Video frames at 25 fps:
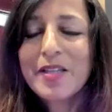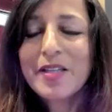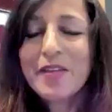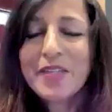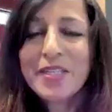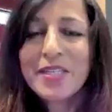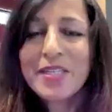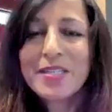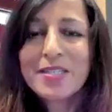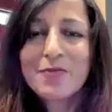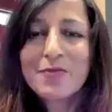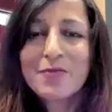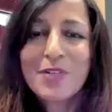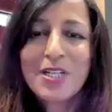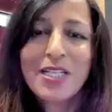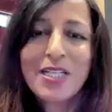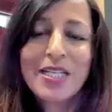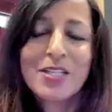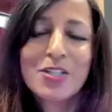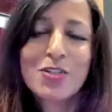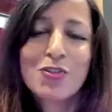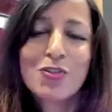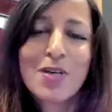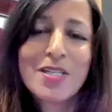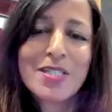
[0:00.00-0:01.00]
I think it's really
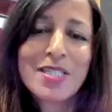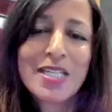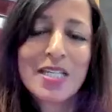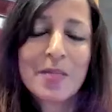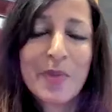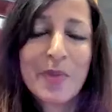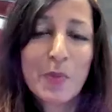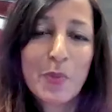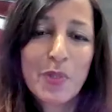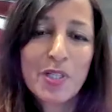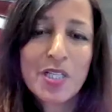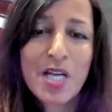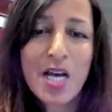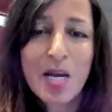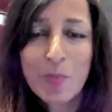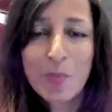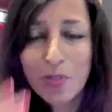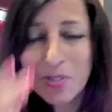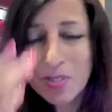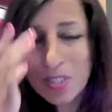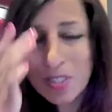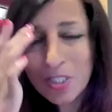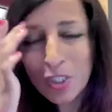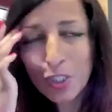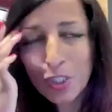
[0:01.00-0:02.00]
interesting. I mean, we'll come
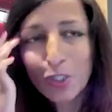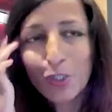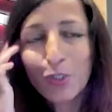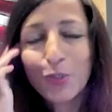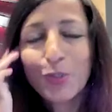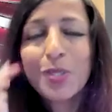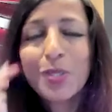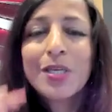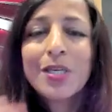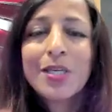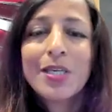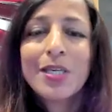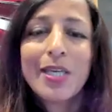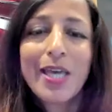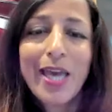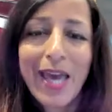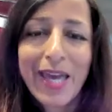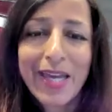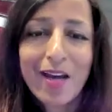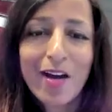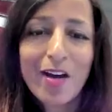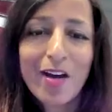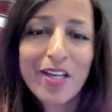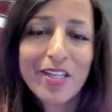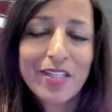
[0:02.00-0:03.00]
on to
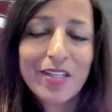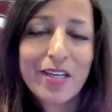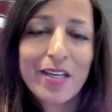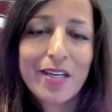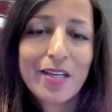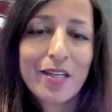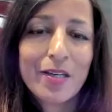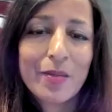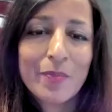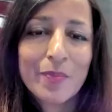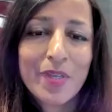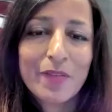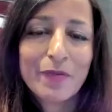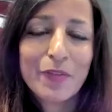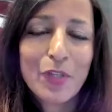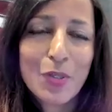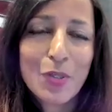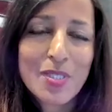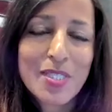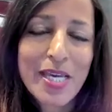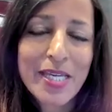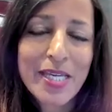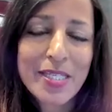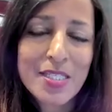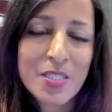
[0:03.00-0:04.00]
AI in a few
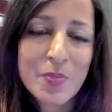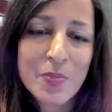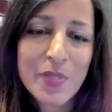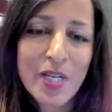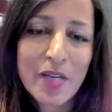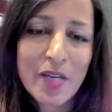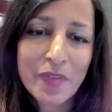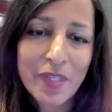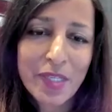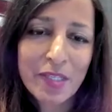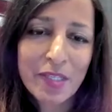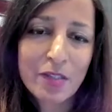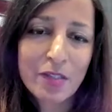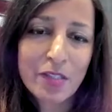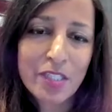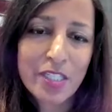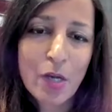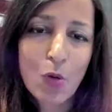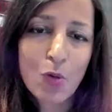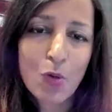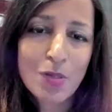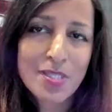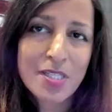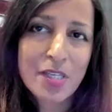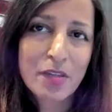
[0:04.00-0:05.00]
seconds, but I think, you
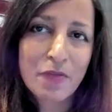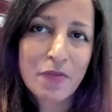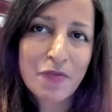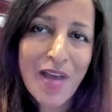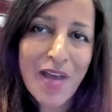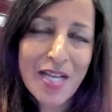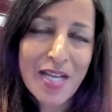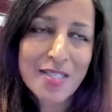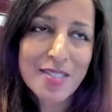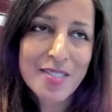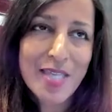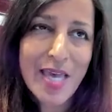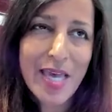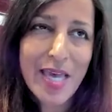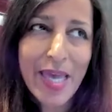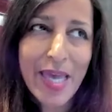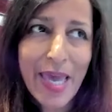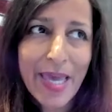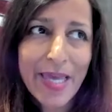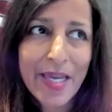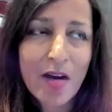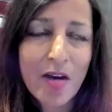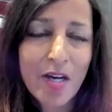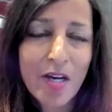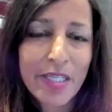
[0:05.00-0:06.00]
know, also the fact that
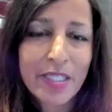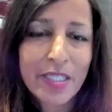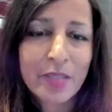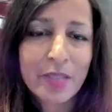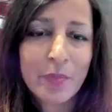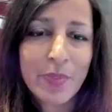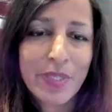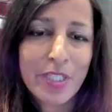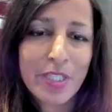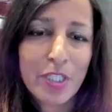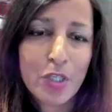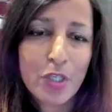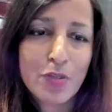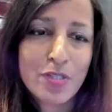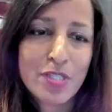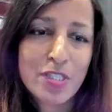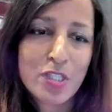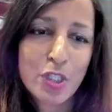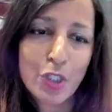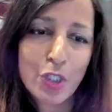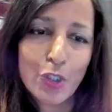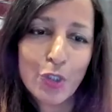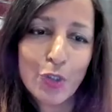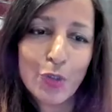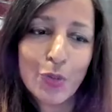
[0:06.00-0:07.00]
AI can be used
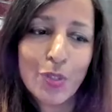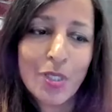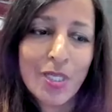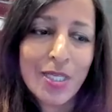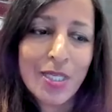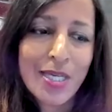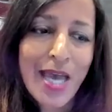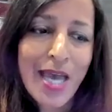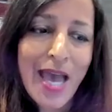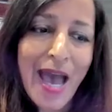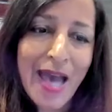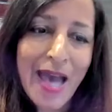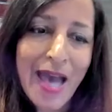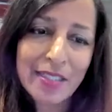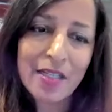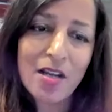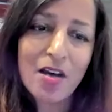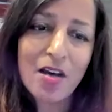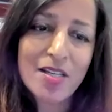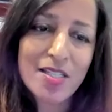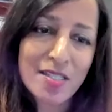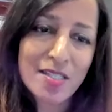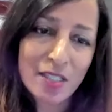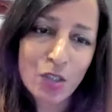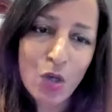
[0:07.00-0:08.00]
to
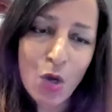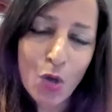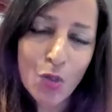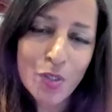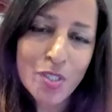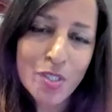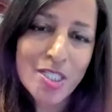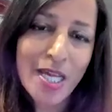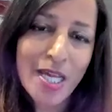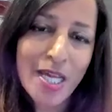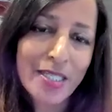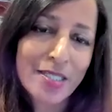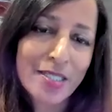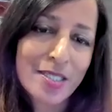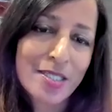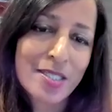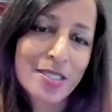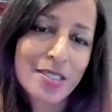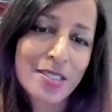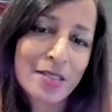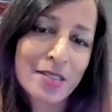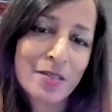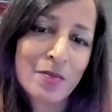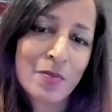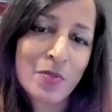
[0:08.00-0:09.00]
analyze the content
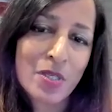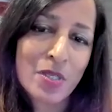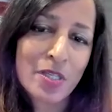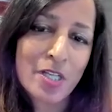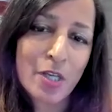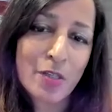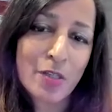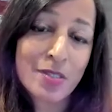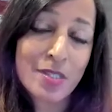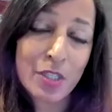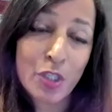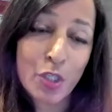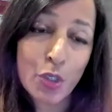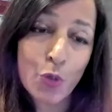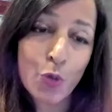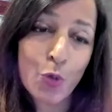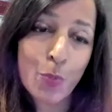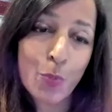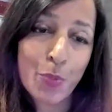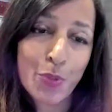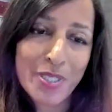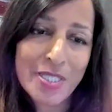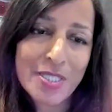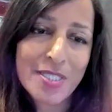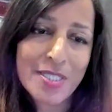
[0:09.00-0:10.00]
and, you know, secure
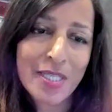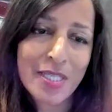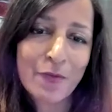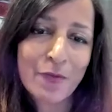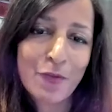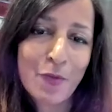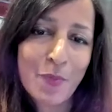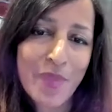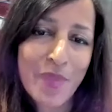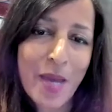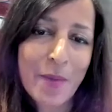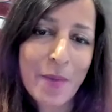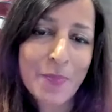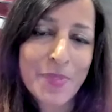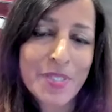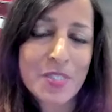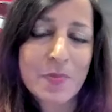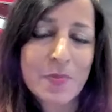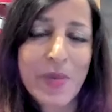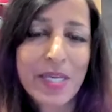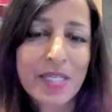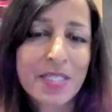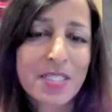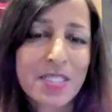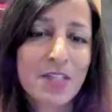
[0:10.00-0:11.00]
printing from that
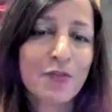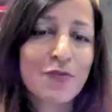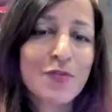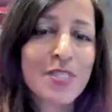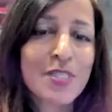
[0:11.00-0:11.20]
perspective.